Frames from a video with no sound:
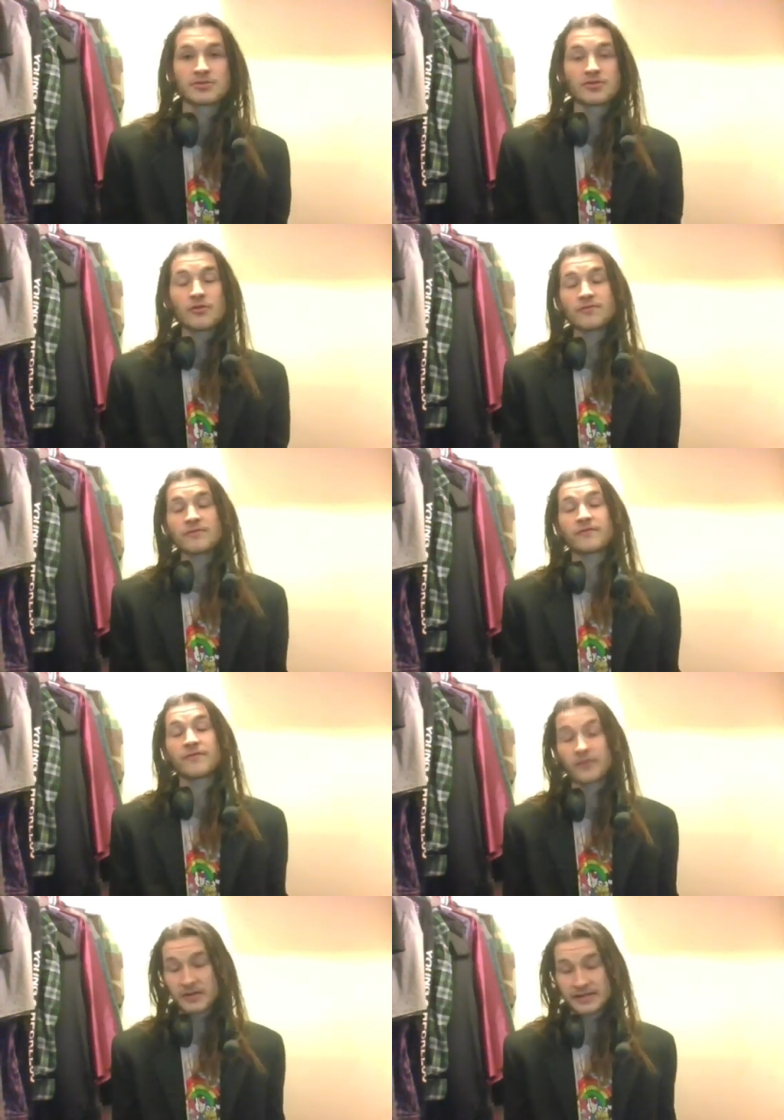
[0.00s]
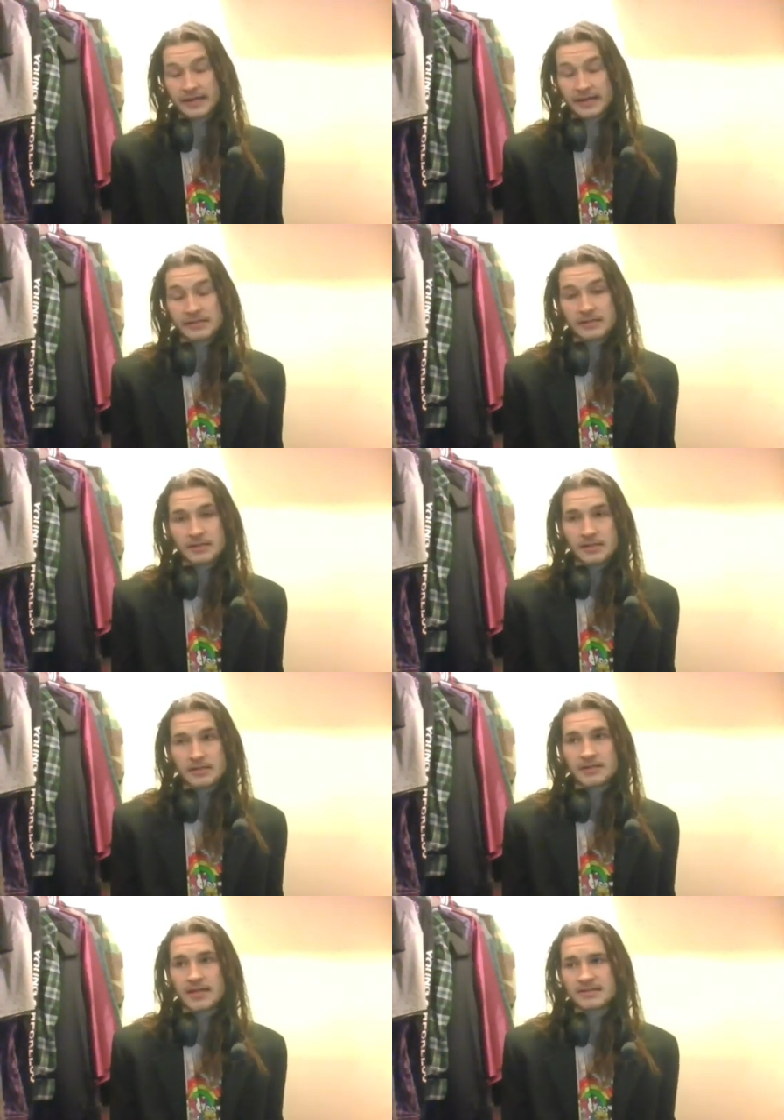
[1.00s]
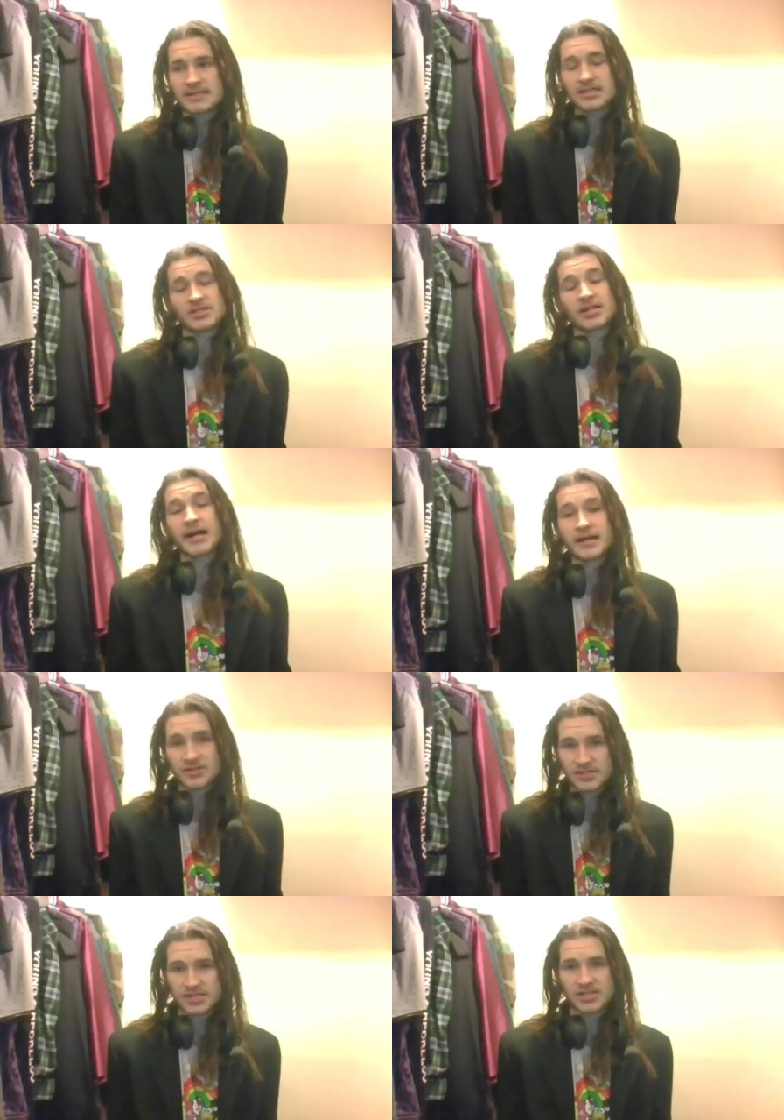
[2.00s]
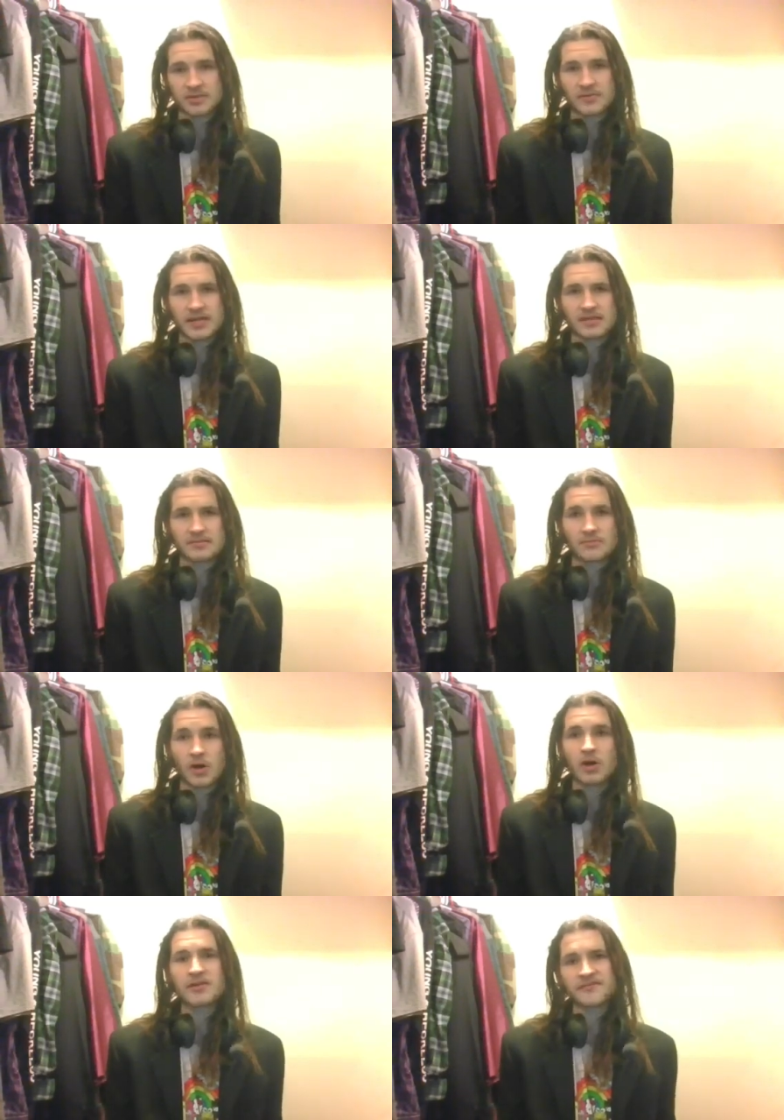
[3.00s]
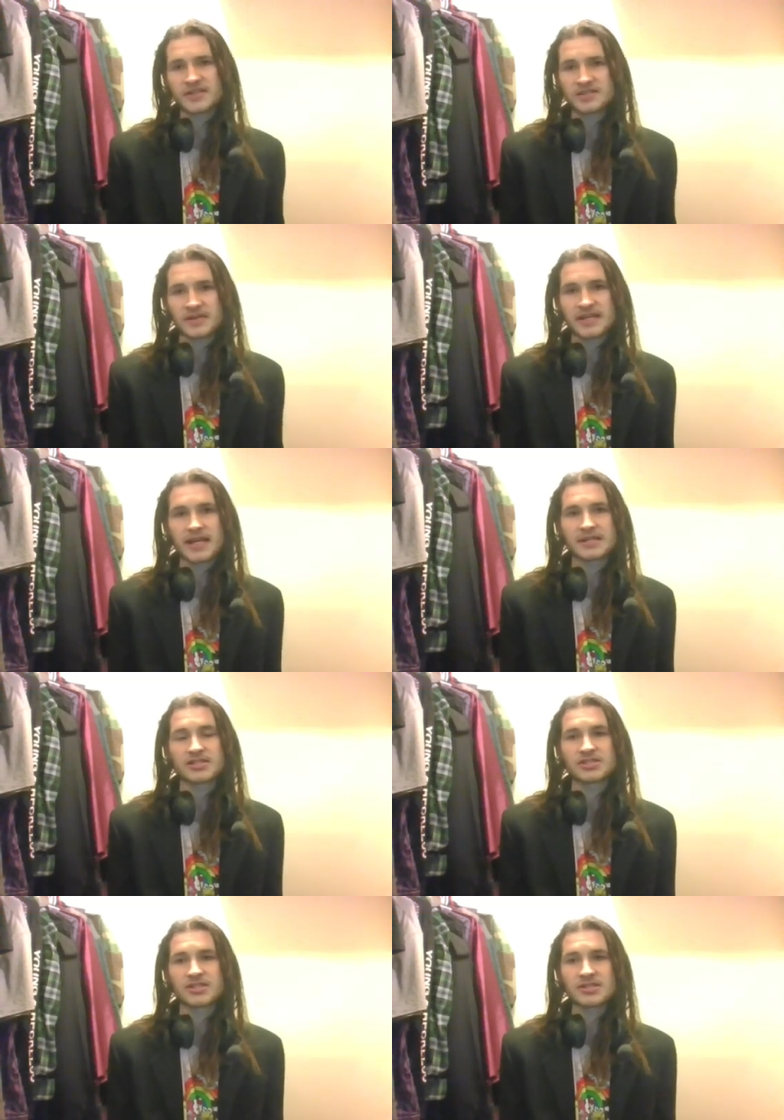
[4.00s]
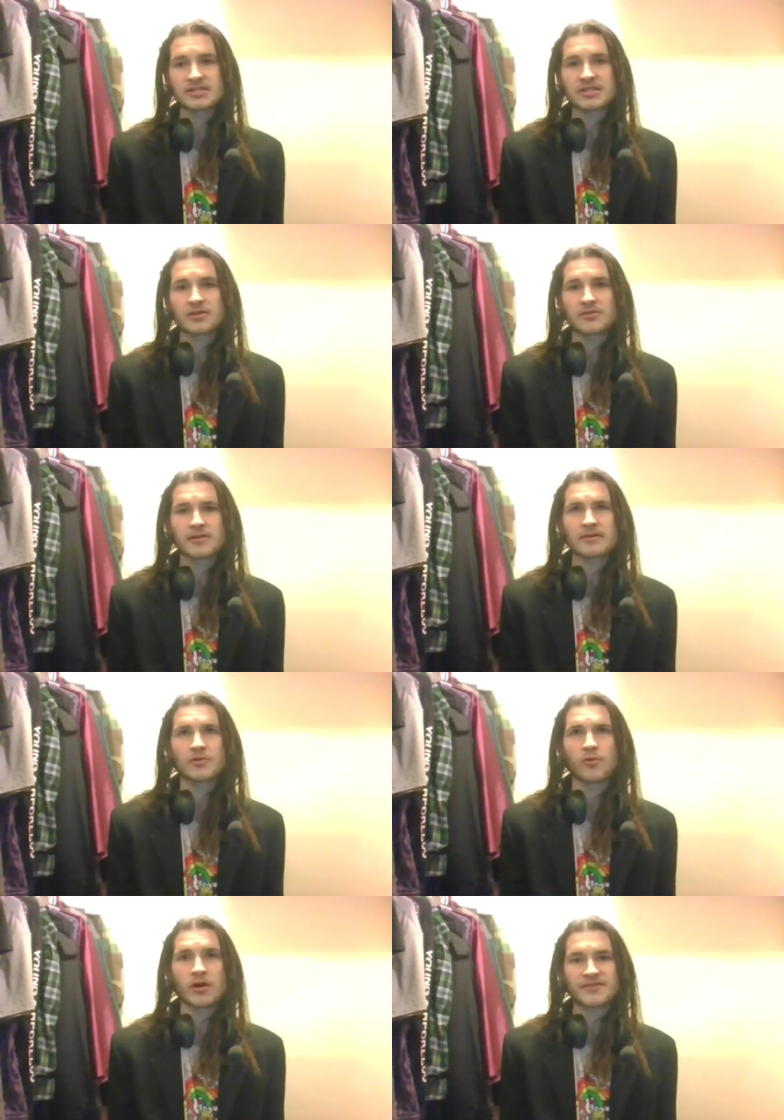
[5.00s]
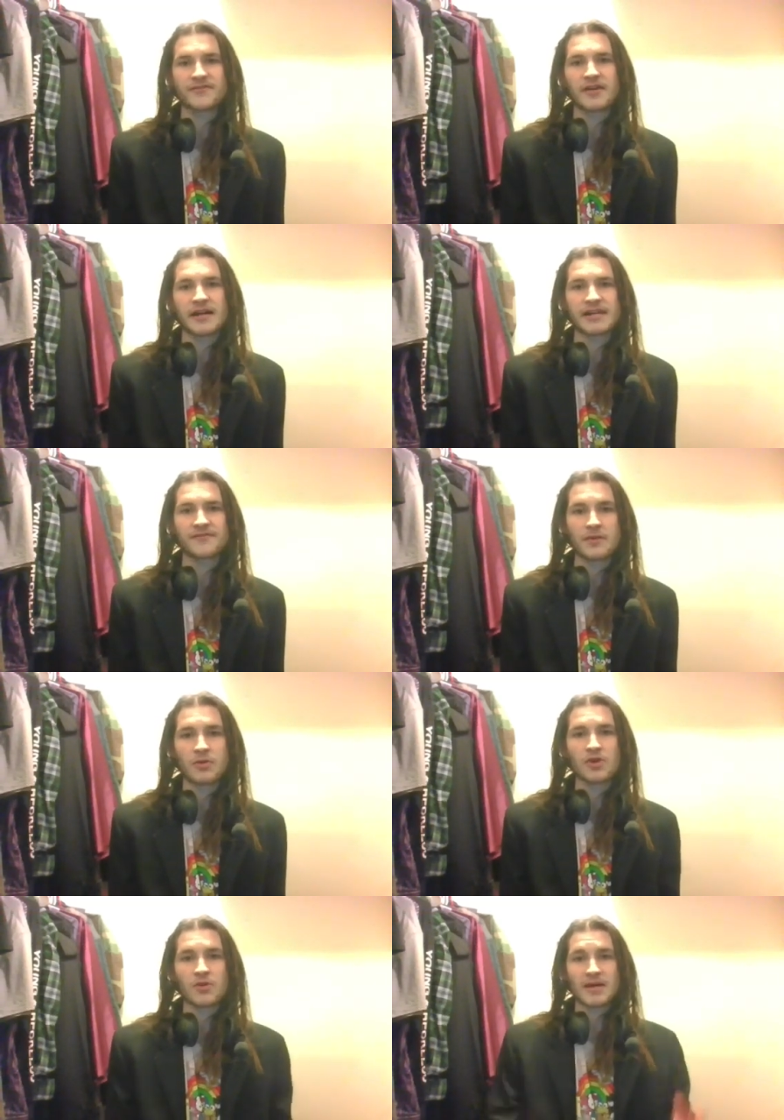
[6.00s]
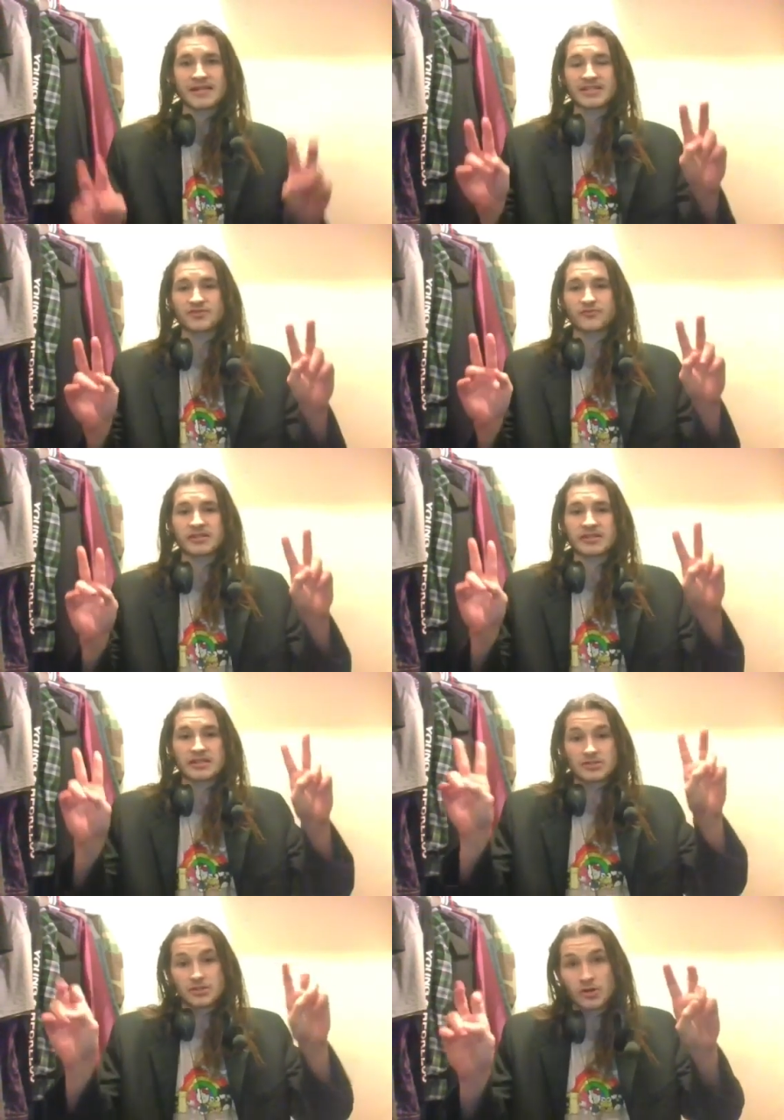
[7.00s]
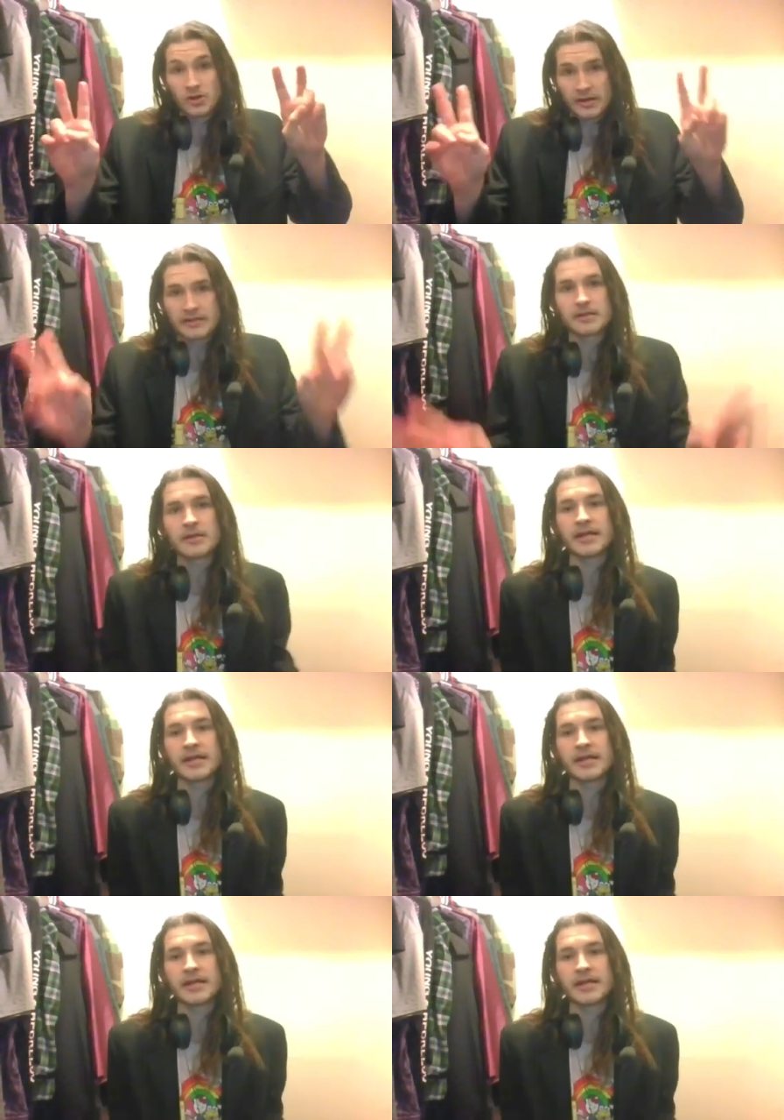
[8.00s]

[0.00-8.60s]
Don't forget that this entire system and all of these mechanics doesn't quantify if a Pokemon is really good.